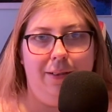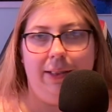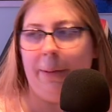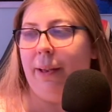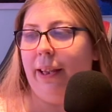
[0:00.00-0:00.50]

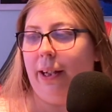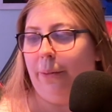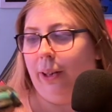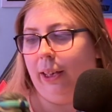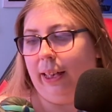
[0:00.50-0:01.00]
something that I
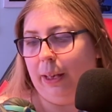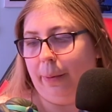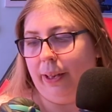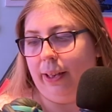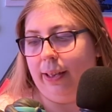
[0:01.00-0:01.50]
really like
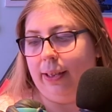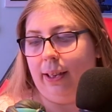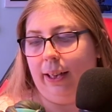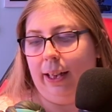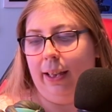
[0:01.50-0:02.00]
about this.
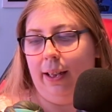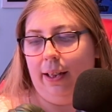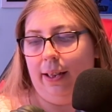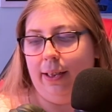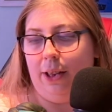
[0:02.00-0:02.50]
Again,
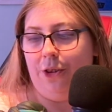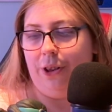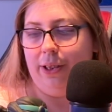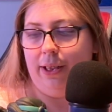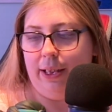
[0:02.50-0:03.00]
the
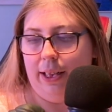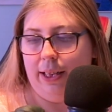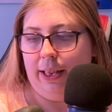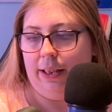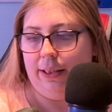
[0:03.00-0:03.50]
attention to
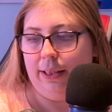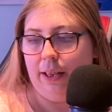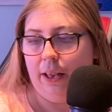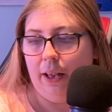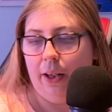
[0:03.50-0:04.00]
details.
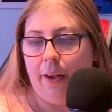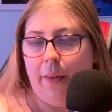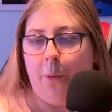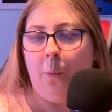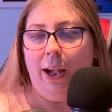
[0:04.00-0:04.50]

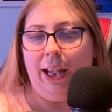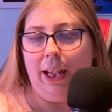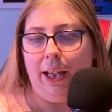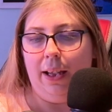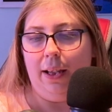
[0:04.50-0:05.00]
The
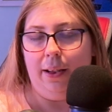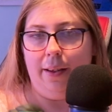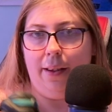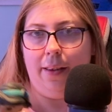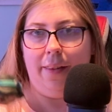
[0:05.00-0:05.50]
way
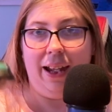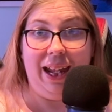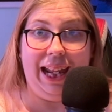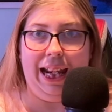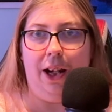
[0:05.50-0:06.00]
the
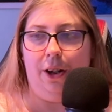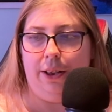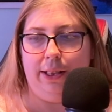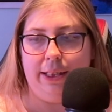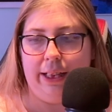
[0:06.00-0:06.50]
hair
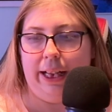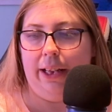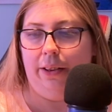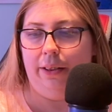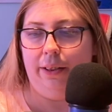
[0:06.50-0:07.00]
is
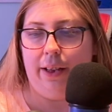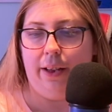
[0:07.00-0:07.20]
styled.